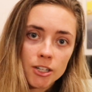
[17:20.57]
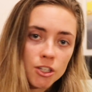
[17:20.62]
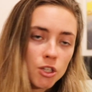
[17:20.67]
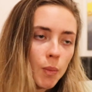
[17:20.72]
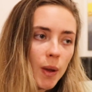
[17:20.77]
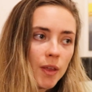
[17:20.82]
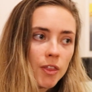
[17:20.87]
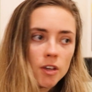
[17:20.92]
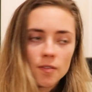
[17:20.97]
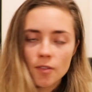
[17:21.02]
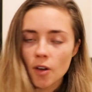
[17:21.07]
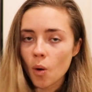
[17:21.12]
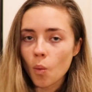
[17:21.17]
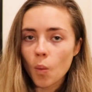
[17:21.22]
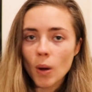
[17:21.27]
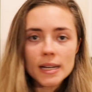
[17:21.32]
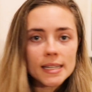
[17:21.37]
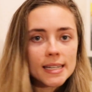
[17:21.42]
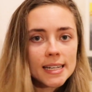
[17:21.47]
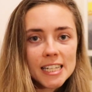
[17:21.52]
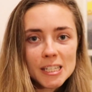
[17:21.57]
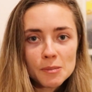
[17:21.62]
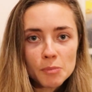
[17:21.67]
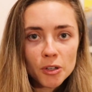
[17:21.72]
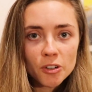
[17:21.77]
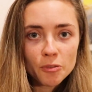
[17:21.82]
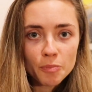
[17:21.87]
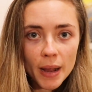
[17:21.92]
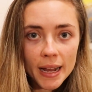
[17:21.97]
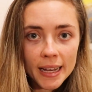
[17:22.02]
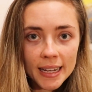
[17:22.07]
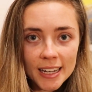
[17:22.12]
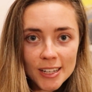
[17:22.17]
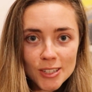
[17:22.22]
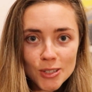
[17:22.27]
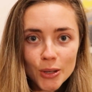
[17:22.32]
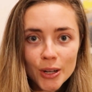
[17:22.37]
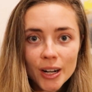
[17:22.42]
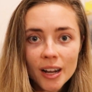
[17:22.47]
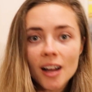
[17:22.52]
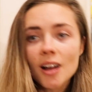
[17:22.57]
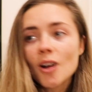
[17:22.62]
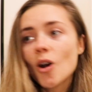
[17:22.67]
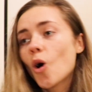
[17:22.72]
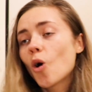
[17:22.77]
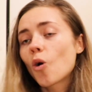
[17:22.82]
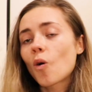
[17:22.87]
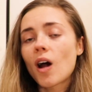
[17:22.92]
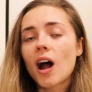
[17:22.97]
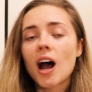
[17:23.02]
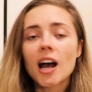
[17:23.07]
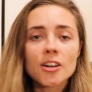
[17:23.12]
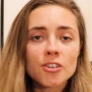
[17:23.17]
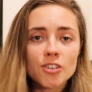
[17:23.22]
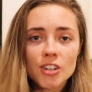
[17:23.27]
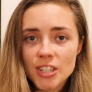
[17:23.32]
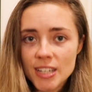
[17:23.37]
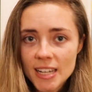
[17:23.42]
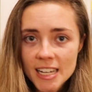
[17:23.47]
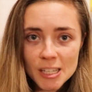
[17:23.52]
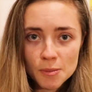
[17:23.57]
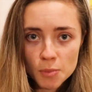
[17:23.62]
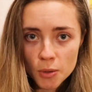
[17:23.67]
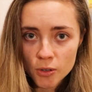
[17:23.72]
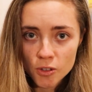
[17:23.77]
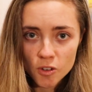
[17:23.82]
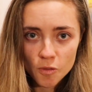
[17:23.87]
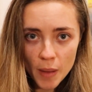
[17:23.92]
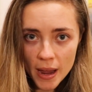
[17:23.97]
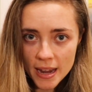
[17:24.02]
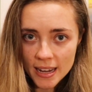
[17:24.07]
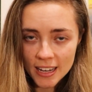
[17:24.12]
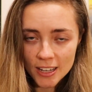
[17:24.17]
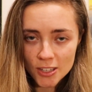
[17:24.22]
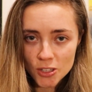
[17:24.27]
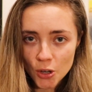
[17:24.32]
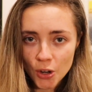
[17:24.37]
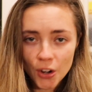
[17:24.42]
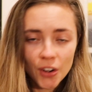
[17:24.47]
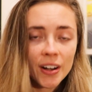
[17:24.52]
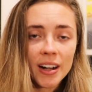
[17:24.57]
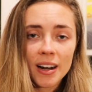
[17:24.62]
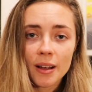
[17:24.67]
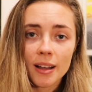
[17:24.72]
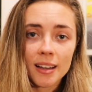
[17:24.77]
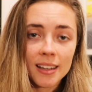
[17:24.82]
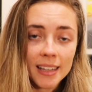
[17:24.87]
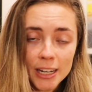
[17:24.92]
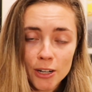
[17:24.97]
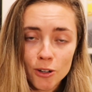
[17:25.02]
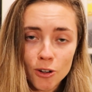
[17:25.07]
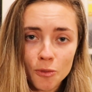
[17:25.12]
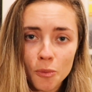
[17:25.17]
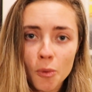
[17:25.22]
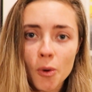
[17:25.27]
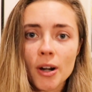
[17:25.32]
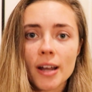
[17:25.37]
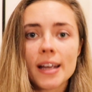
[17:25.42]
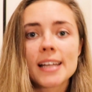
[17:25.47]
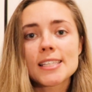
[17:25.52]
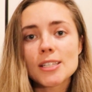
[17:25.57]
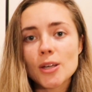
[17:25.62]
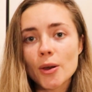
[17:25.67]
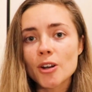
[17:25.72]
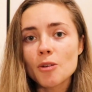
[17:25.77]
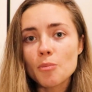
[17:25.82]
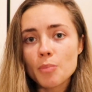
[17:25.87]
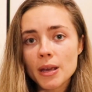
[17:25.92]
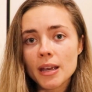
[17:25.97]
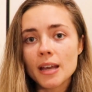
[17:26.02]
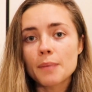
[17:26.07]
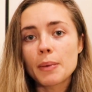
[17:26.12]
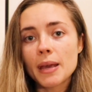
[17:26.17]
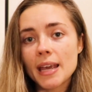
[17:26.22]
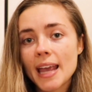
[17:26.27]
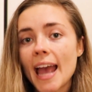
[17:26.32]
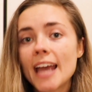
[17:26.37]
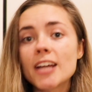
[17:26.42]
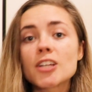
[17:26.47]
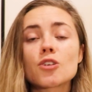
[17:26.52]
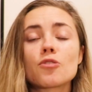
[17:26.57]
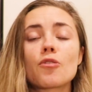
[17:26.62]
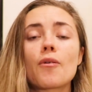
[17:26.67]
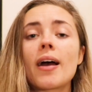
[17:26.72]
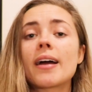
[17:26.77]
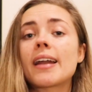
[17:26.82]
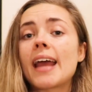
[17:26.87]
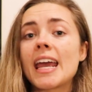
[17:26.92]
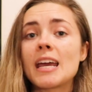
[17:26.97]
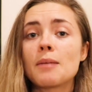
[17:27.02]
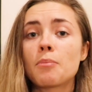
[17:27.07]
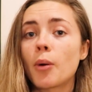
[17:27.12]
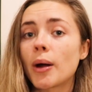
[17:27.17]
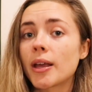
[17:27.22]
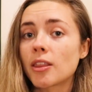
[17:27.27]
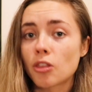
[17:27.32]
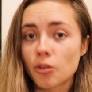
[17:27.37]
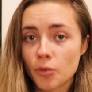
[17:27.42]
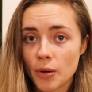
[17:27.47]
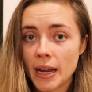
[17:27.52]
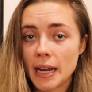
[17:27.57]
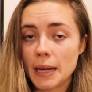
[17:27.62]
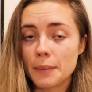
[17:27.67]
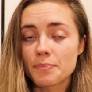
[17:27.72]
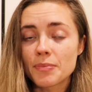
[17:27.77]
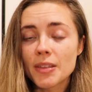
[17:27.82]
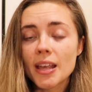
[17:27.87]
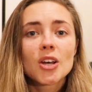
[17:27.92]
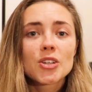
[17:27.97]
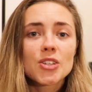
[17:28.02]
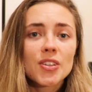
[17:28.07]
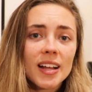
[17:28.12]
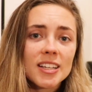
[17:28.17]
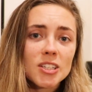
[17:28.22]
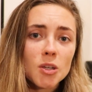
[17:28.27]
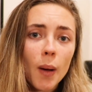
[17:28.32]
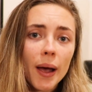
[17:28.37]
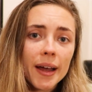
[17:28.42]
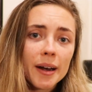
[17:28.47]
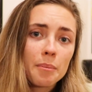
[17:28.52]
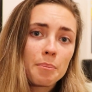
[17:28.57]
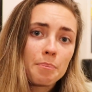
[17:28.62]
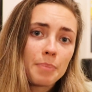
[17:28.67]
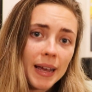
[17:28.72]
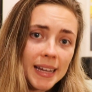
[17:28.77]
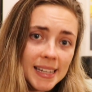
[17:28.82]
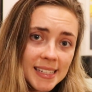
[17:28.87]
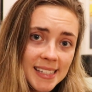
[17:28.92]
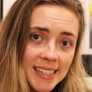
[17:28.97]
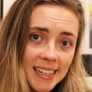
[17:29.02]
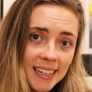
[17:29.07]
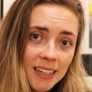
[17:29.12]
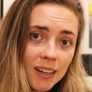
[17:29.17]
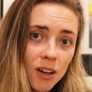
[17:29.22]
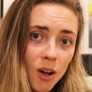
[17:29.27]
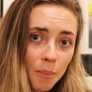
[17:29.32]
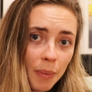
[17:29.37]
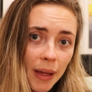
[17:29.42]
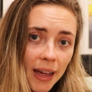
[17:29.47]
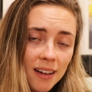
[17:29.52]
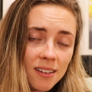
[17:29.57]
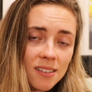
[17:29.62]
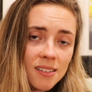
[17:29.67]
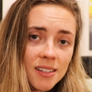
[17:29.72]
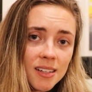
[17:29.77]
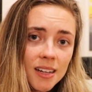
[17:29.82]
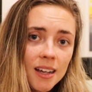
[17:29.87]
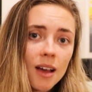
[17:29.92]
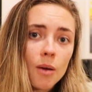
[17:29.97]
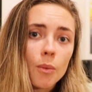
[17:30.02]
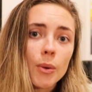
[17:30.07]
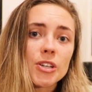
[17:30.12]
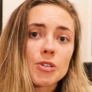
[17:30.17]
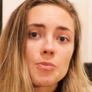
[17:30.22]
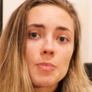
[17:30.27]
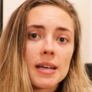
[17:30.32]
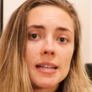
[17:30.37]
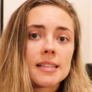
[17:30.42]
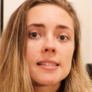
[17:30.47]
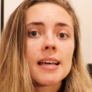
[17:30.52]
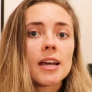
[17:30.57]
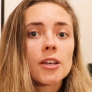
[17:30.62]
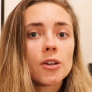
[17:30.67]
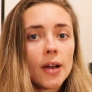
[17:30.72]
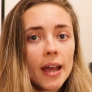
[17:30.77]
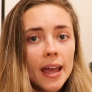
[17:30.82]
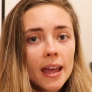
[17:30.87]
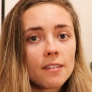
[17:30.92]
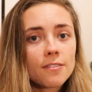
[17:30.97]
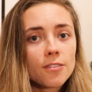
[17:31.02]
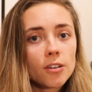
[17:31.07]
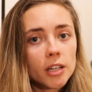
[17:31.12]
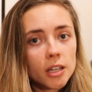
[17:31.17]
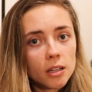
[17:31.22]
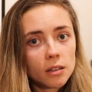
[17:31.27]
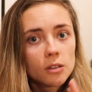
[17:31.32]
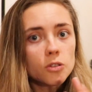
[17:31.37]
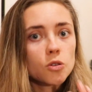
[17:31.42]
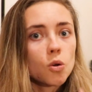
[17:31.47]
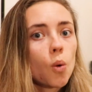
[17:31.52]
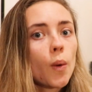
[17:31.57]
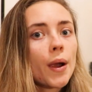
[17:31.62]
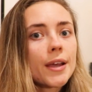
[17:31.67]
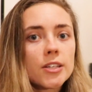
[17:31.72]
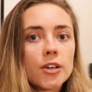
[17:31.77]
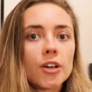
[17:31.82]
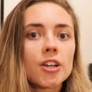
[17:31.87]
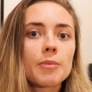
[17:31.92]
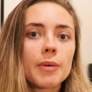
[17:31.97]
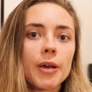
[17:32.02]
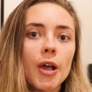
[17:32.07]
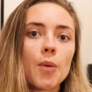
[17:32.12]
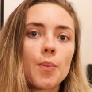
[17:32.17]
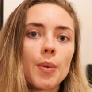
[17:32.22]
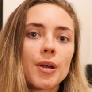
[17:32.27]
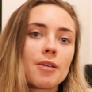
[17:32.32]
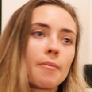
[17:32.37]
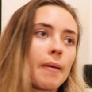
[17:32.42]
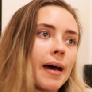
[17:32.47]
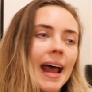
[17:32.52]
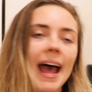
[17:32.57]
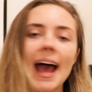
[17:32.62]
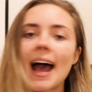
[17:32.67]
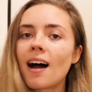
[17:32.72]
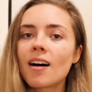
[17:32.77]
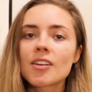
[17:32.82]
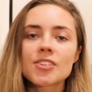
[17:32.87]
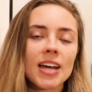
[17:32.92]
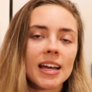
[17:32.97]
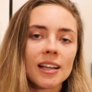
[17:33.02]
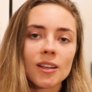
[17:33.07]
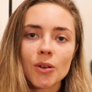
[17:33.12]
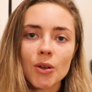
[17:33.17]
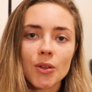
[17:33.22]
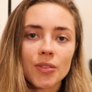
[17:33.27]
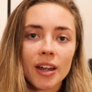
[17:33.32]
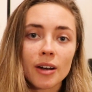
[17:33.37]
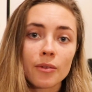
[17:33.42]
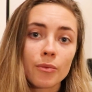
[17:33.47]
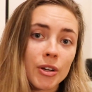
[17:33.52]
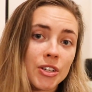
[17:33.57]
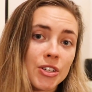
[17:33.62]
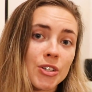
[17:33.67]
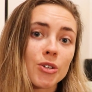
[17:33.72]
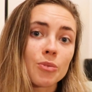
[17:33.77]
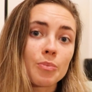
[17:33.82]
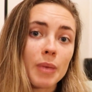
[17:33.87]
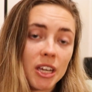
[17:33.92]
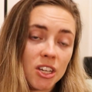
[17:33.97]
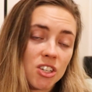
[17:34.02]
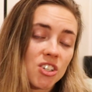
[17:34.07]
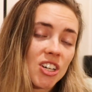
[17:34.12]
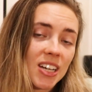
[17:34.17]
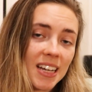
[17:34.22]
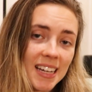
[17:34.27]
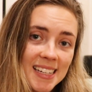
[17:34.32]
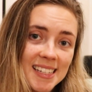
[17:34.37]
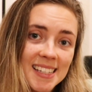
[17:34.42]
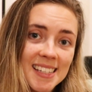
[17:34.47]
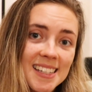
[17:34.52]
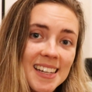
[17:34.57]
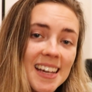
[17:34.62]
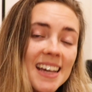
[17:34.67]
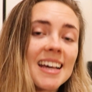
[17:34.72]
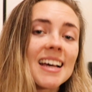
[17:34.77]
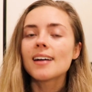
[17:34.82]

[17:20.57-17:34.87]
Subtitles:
So whether you've got 1 teaspoon of baking soda or 100 teaspoons of baking soda in a liter of water, it's going to be a pH of around 8.3. So that's quite a basic compound, which means that your hair follicle is always going to be open no matter how dilute that original mixture is.